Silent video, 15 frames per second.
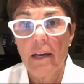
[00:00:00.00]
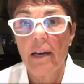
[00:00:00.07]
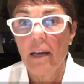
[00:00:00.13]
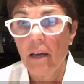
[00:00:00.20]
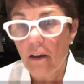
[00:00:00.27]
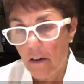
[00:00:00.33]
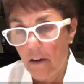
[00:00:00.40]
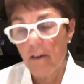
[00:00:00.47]

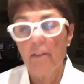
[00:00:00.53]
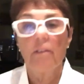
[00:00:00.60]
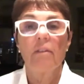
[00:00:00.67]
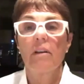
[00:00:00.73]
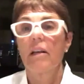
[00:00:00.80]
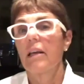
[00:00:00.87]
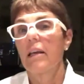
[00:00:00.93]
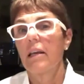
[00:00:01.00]
I
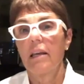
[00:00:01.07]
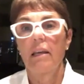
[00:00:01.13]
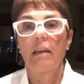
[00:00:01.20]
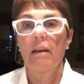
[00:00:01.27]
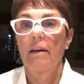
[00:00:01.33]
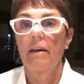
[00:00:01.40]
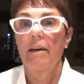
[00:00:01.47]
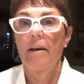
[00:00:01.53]
honestly,
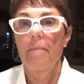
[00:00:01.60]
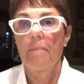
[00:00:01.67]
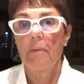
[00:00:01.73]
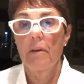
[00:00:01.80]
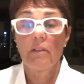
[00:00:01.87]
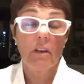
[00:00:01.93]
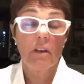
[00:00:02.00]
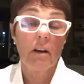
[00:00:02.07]
um,
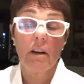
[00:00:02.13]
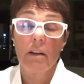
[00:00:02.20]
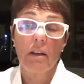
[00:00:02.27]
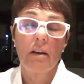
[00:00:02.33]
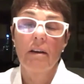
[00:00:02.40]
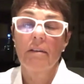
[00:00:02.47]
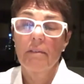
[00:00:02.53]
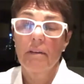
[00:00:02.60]
it's like, you
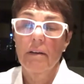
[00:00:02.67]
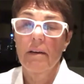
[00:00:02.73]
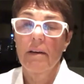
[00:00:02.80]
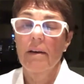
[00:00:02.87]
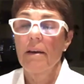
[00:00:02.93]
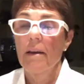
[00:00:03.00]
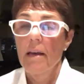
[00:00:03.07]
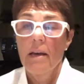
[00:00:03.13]
know,
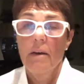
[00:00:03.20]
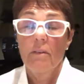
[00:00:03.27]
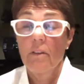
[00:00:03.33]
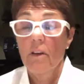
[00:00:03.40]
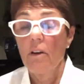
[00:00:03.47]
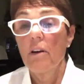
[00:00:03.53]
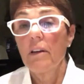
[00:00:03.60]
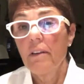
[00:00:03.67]
uh, it's
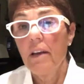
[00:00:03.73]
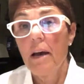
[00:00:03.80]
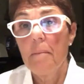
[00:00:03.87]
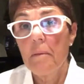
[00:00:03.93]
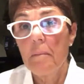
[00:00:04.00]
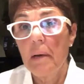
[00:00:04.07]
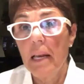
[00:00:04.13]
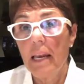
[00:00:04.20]
the only time
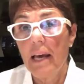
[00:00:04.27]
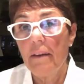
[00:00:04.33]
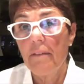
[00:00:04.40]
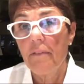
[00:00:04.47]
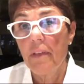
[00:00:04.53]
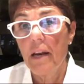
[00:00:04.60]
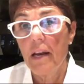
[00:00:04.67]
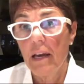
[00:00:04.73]
in my life
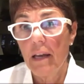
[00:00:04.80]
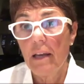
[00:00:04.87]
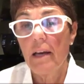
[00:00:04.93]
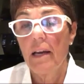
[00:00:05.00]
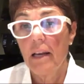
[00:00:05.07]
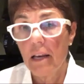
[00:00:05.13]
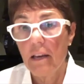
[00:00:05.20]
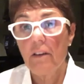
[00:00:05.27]
that I,
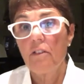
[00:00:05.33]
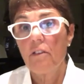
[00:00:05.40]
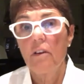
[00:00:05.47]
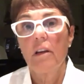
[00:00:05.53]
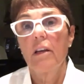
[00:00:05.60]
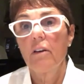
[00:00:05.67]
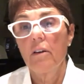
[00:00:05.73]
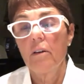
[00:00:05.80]
I
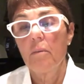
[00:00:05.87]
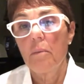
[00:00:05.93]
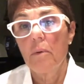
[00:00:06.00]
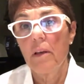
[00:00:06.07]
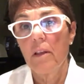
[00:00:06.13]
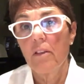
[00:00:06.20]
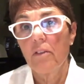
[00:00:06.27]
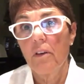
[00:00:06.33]
literally couldn't
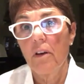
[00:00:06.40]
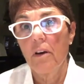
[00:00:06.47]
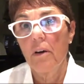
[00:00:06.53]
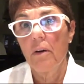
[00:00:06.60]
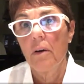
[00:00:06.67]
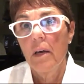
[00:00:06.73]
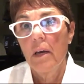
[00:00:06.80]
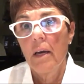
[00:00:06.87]
breathe.
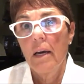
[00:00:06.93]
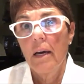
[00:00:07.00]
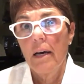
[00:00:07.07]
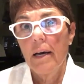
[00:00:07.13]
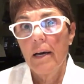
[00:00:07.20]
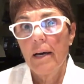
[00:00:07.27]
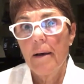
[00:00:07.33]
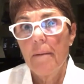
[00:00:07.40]
So
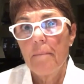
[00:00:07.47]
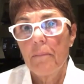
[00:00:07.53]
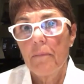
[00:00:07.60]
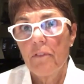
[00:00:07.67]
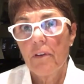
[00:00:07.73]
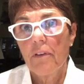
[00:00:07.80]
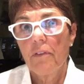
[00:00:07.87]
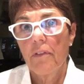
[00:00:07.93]
um,
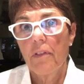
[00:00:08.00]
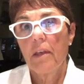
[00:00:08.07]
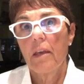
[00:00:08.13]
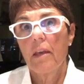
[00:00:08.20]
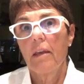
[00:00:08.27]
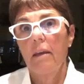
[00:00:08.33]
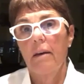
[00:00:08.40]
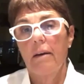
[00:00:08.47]
just
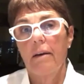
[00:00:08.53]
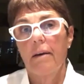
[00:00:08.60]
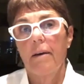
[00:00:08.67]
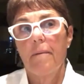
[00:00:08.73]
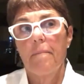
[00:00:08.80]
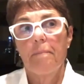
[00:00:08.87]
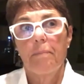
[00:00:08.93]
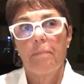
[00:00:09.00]
the
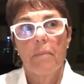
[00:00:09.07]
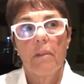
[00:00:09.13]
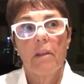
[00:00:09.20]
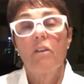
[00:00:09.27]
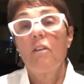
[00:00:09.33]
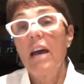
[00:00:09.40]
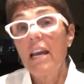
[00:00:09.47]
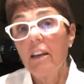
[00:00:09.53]
um, the
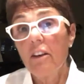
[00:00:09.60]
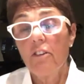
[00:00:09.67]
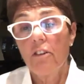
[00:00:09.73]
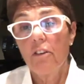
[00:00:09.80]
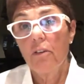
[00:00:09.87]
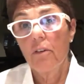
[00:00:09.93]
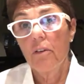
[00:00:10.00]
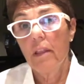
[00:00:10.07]

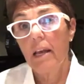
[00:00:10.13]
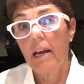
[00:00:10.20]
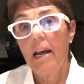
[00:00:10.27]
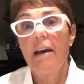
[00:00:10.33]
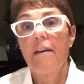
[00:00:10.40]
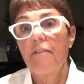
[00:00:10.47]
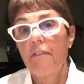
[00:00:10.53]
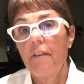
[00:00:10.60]
gratitude that
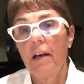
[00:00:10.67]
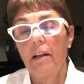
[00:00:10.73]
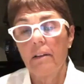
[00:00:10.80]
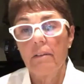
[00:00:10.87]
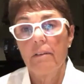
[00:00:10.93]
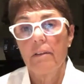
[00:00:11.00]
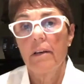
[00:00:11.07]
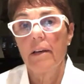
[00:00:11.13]
I
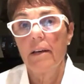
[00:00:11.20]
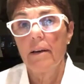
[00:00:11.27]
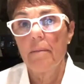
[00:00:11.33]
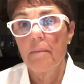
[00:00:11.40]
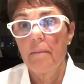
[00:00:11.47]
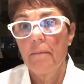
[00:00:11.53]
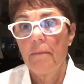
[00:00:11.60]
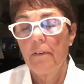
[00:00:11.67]
felt
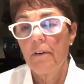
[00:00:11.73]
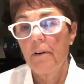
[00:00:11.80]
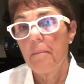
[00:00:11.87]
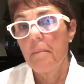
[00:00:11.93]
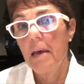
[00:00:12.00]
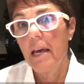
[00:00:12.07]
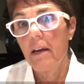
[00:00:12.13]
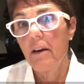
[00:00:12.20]
um, for a
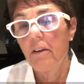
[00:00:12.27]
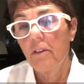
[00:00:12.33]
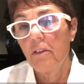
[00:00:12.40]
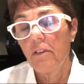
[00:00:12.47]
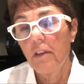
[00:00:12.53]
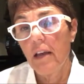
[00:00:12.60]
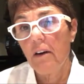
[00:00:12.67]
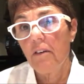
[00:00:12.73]
man who'd
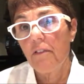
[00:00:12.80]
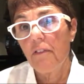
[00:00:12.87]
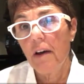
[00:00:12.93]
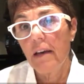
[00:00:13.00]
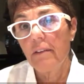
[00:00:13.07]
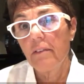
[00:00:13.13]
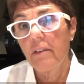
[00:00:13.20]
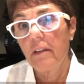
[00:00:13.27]

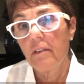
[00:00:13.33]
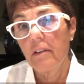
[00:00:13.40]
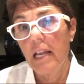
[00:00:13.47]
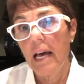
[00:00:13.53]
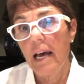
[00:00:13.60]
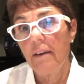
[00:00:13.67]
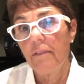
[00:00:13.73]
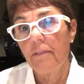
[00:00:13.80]
sacrificed his
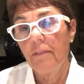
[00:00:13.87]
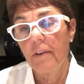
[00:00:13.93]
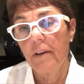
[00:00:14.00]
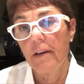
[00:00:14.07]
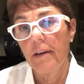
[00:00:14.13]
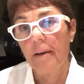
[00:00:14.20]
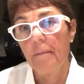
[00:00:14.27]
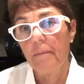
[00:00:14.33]
life
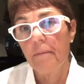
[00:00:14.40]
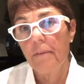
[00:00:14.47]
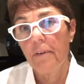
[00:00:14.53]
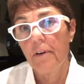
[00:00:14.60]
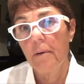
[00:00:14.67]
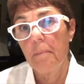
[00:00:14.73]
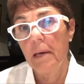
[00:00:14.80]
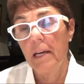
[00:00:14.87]
um,
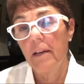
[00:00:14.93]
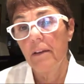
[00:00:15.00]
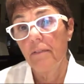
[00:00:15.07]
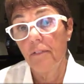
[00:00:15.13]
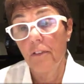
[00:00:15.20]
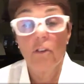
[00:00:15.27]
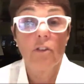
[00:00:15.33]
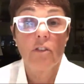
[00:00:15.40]
for a better
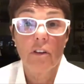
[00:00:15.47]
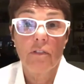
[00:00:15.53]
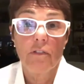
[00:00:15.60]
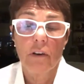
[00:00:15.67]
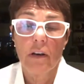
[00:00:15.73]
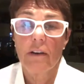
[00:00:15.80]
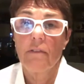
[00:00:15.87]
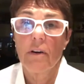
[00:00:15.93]
future
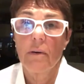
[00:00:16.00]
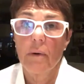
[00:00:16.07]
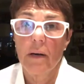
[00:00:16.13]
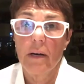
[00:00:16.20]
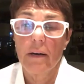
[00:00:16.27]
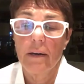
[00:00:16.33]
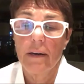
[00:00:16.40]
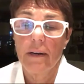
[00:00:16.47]
for
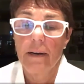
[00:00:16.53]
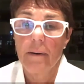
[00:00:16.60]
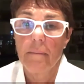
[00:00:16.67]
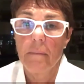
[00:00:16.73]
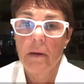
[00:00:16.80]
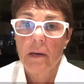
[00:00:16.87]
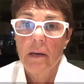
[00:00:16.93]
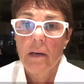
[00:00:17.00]
everyone
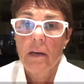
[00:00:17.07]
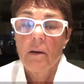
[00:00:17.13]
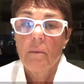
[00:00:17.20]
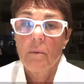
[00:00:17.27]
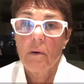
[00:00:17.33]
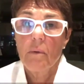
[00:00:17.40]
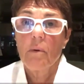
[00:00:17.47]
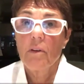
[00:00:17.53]
um,
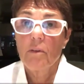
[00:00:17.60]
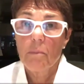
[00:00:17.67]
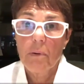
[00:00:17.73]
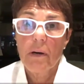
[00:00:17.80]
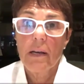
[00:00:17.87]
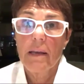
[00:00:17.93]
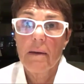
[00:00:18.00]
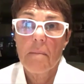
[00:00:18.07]
was
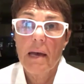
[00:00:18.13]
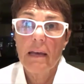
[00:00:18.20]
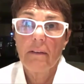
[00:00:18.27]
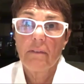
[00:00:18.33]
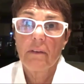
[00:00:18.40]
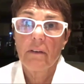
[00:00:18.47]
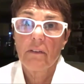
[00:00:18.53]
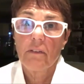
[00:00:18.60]
pretty
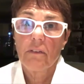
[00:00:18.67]
amazing.